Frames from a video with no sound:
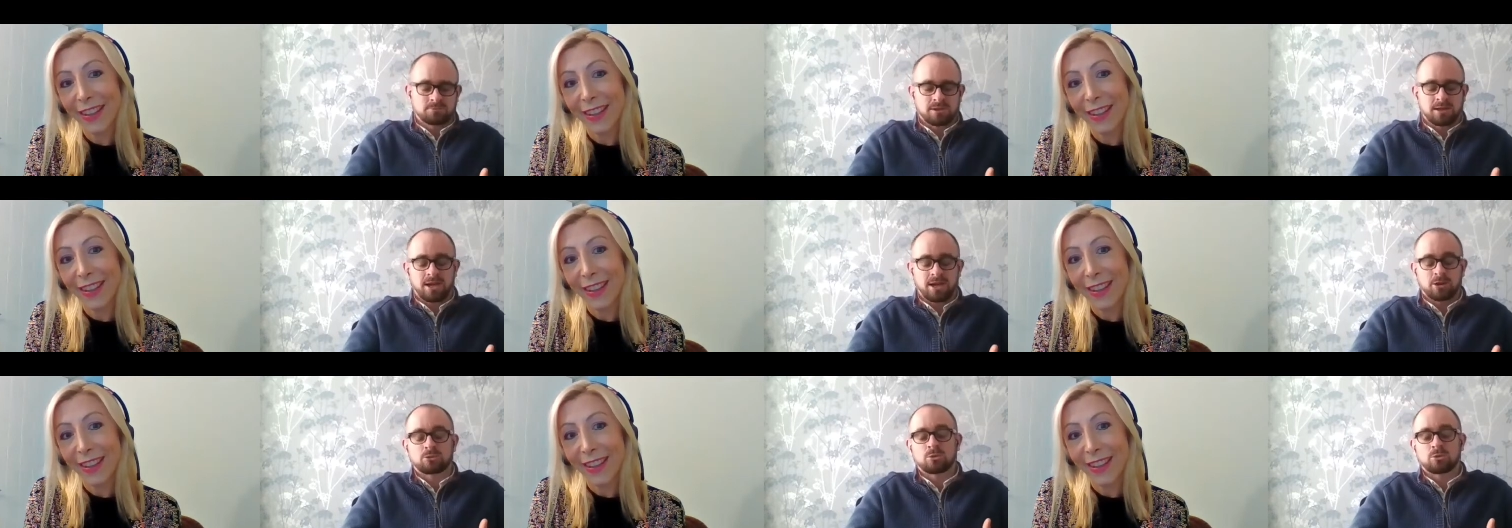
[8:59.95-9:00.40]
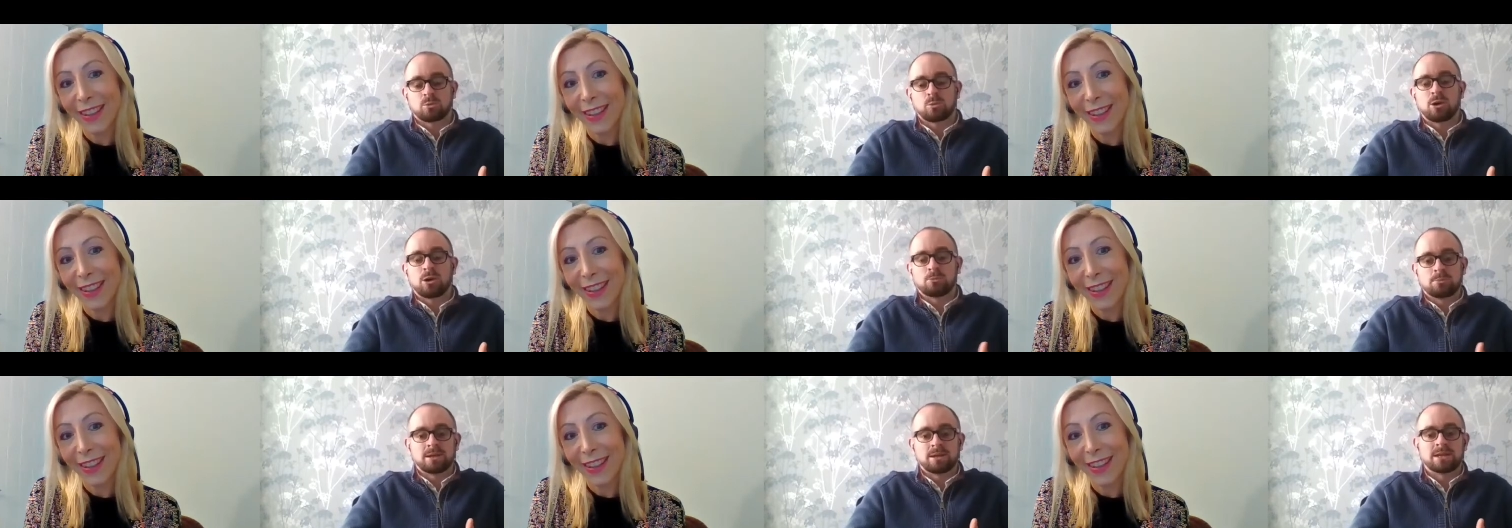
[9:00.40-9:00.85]
Speaker 1: a health and
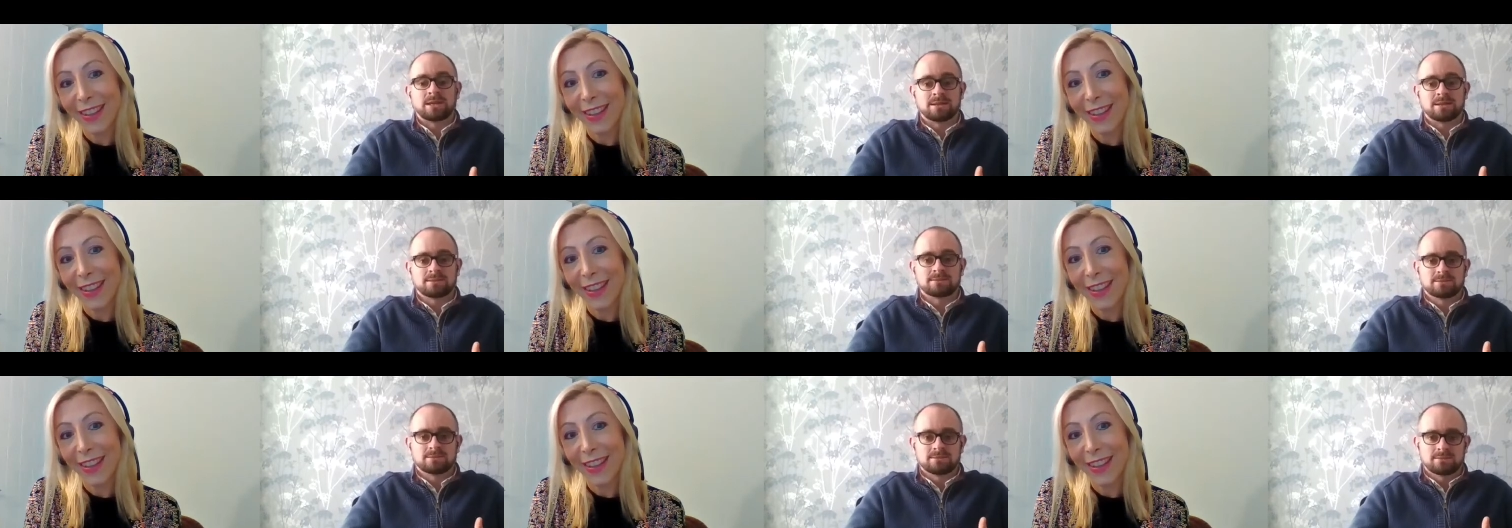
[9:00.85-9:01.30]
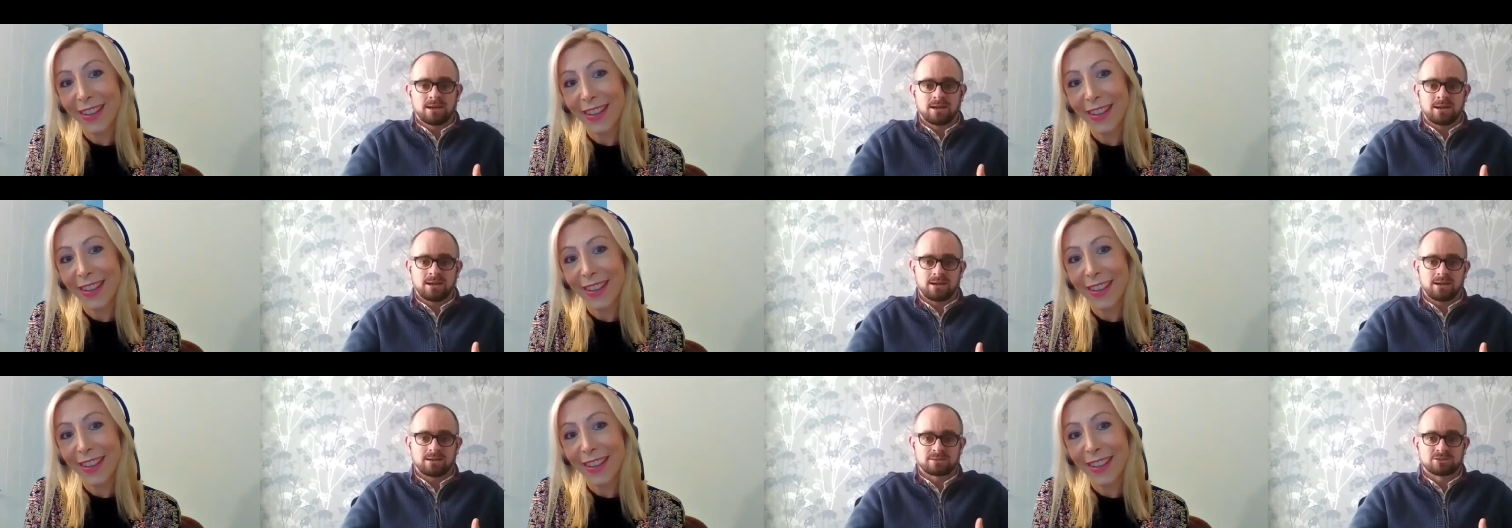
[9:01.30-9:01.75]
well-being
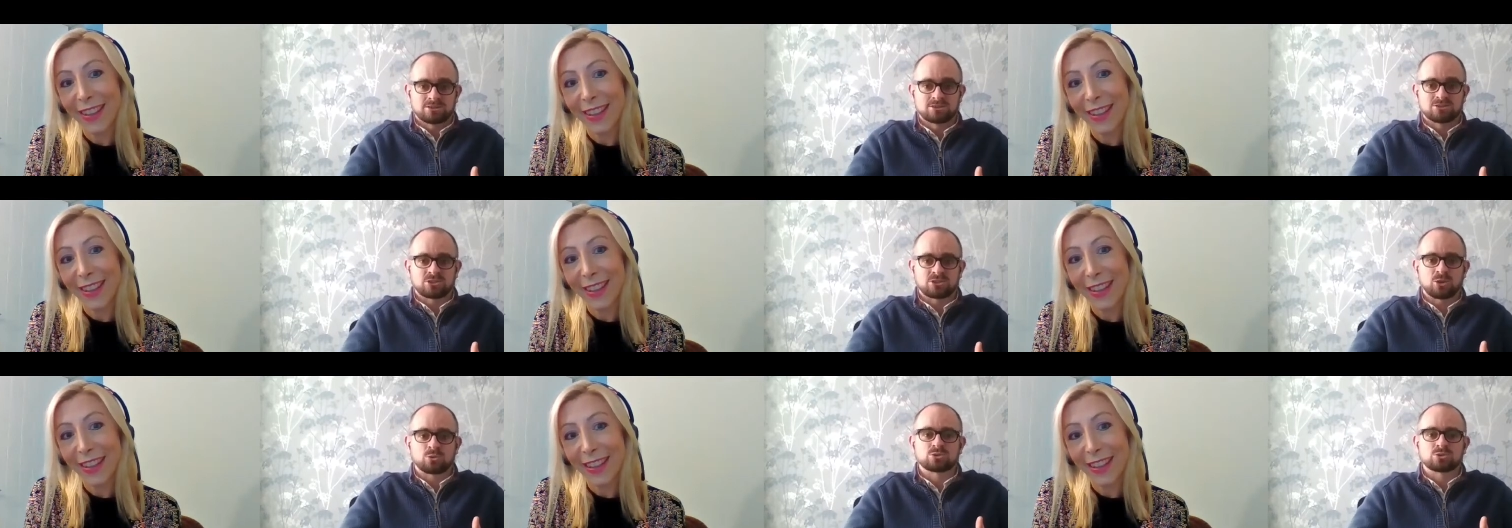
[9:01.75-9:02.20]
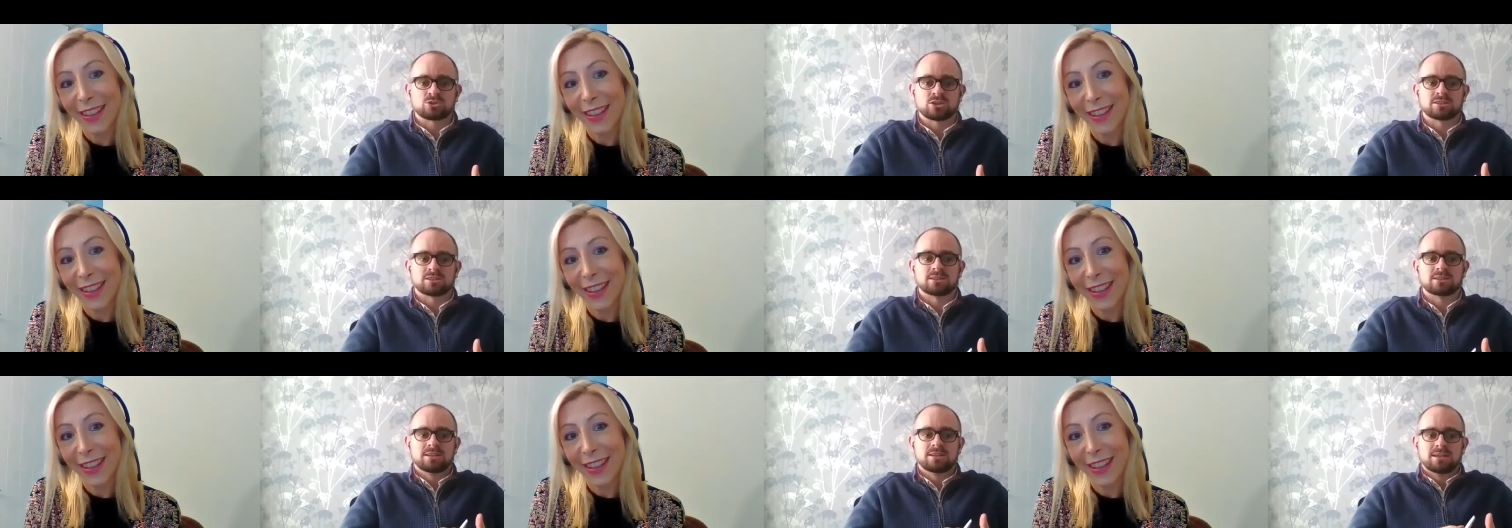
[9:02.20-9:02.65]
uh,
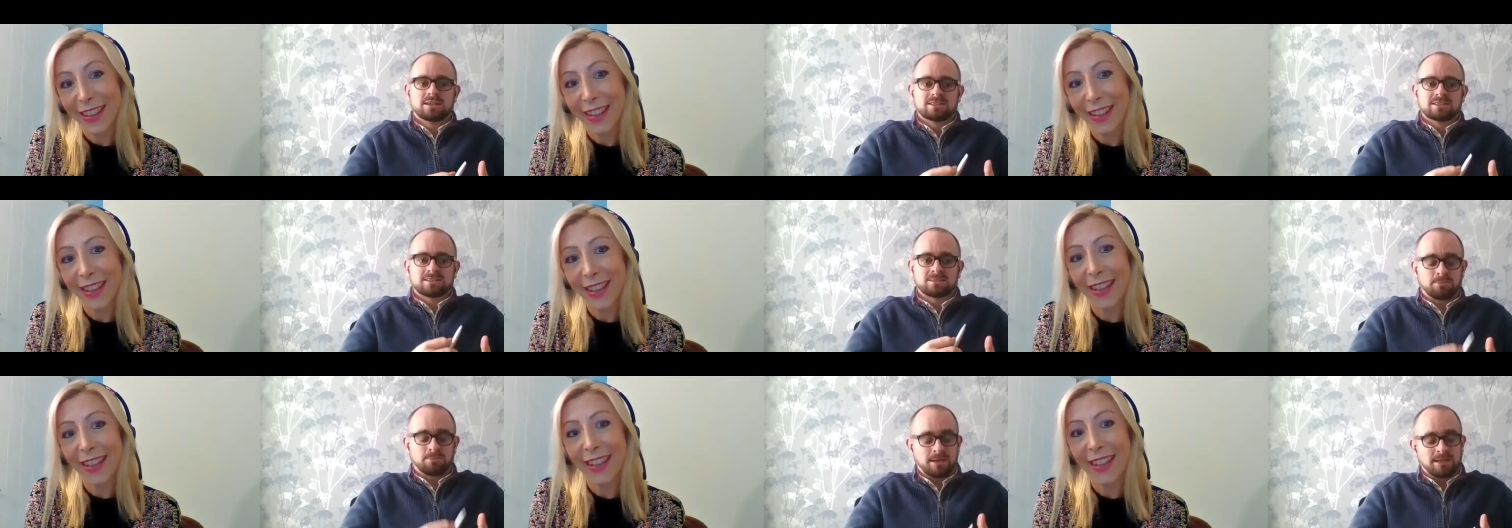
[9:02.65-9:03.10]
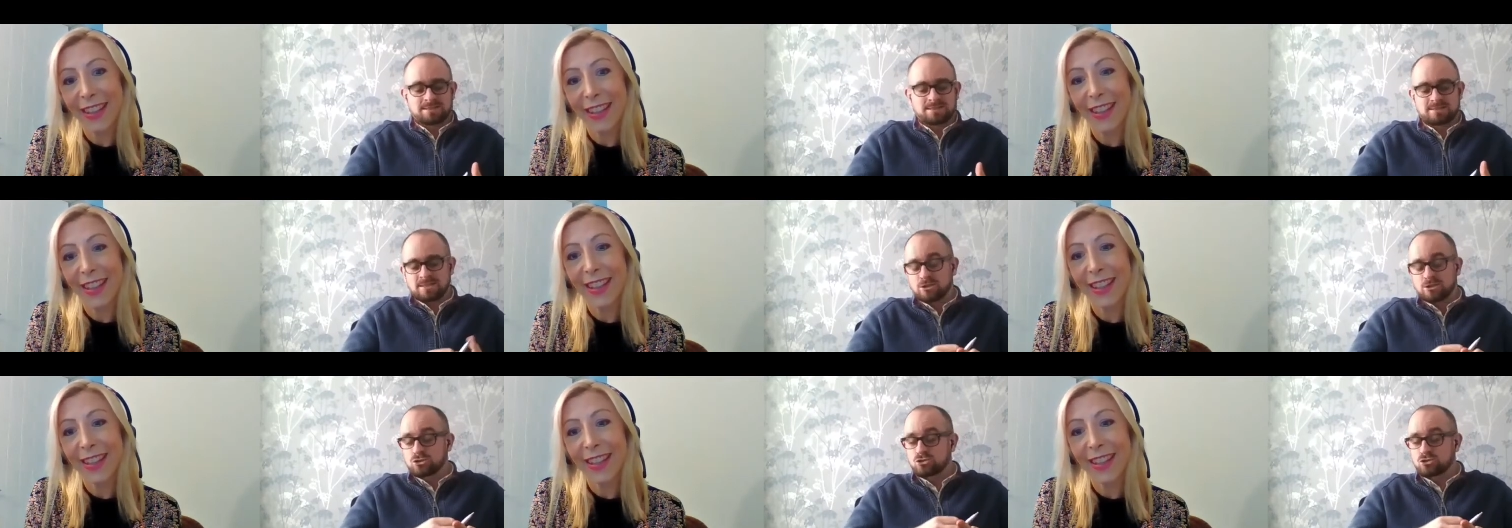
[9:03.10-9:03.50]
consultant speaks at